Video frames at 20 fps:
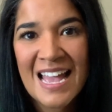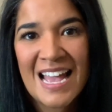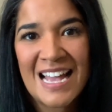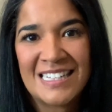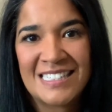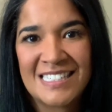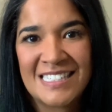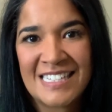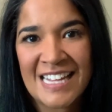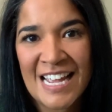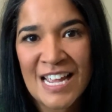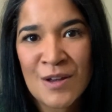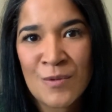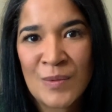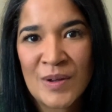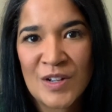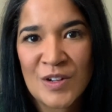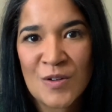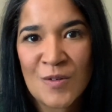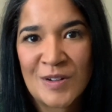And today
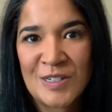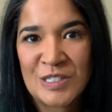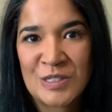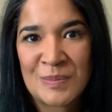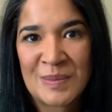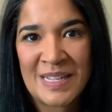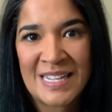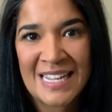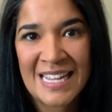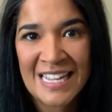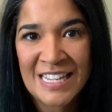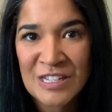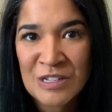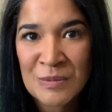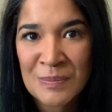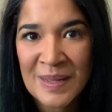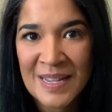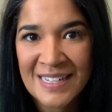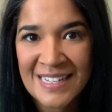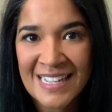we are going to be
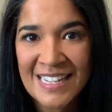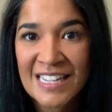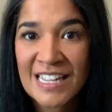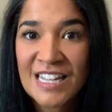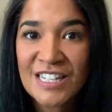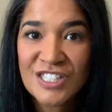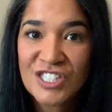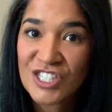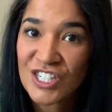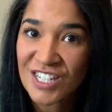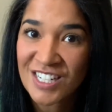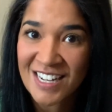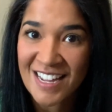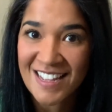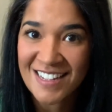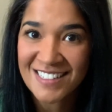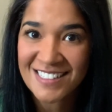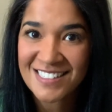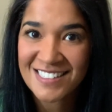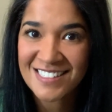incubating chicken eggs.